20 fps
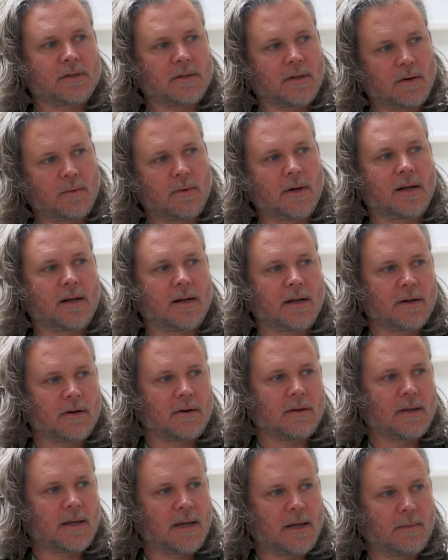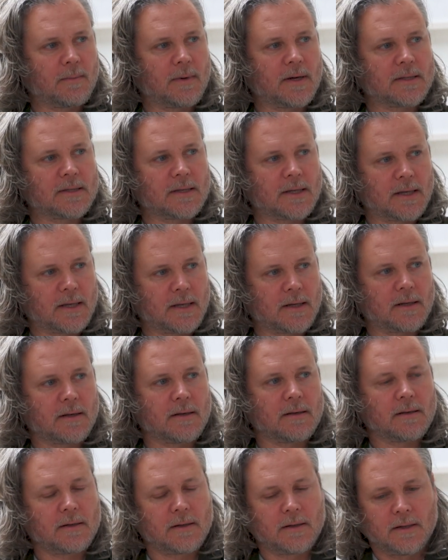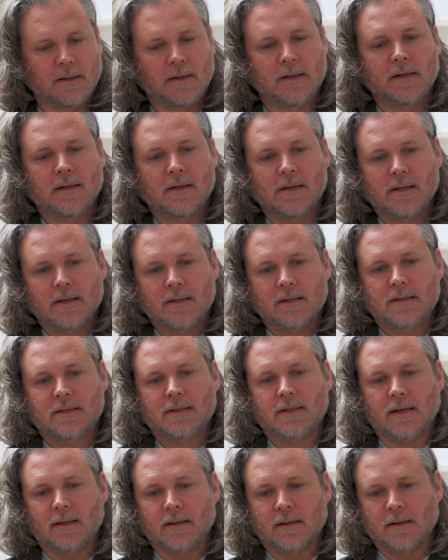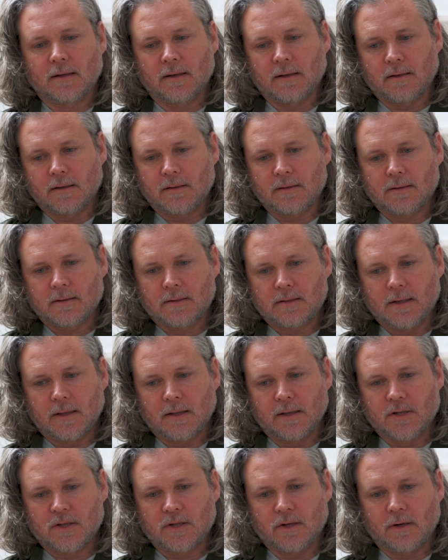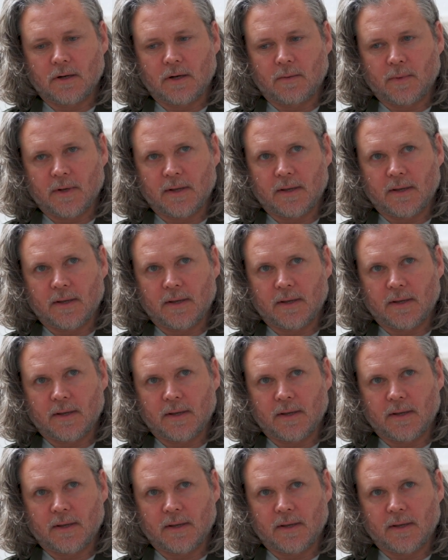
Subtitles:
So I went and I got the 8x10 and set the shot up.